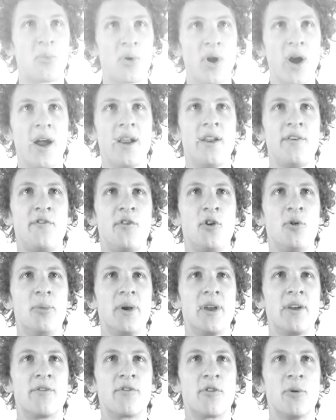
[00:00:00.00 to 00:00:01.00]
Prior to
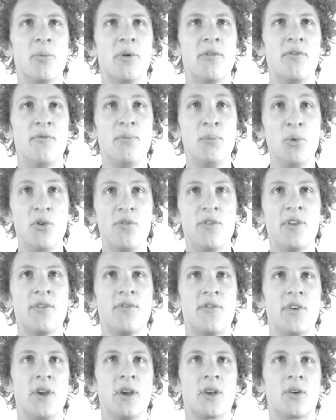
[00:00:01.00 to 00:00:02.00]
filming from a moving
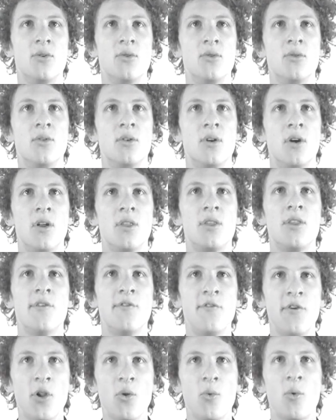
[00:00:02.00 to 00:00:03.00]
vehicle, the
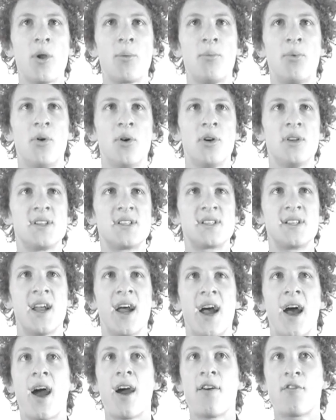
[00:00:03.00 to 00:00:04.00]
following points
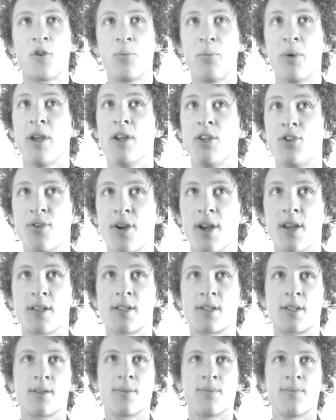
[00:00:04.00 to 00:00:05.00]
have to be
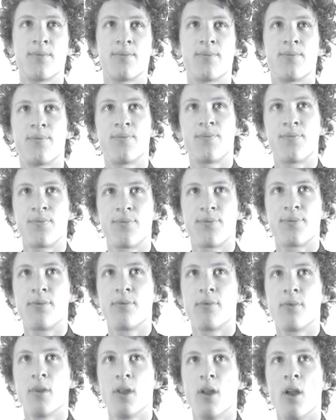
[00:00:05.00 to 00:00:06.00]
addressed.
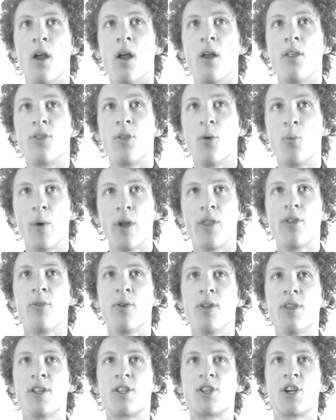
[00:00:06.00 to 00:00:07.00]
The weather
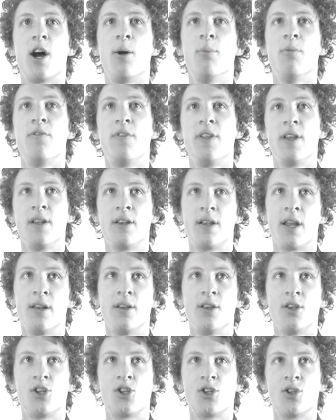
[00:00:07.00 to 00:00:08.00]
at the time of the
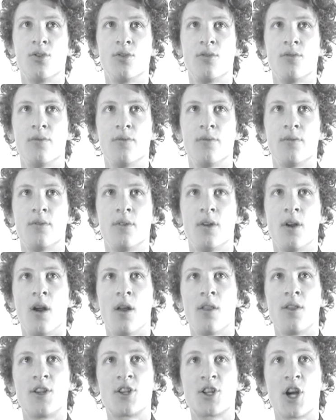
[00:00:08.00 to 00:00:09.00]
intended shoot,
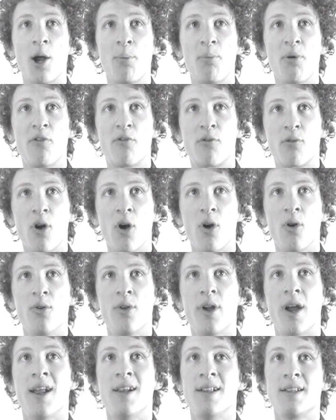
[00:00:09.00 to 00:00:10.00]
the type of road
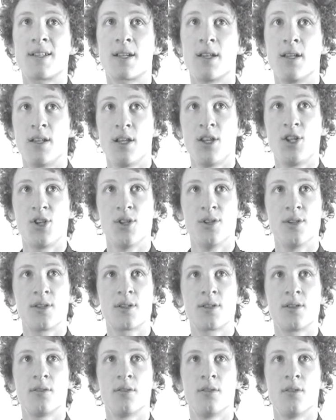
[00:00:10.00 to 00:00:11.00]
and its
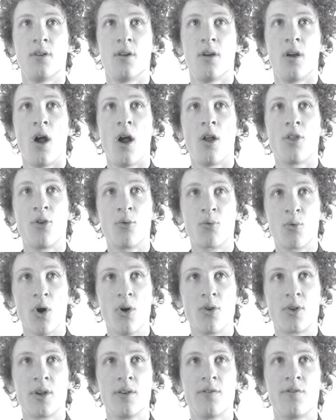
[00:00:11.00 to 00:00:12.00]
conditions, the
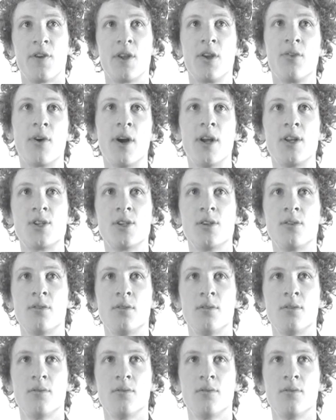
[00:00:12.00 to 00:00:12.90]
road configuration,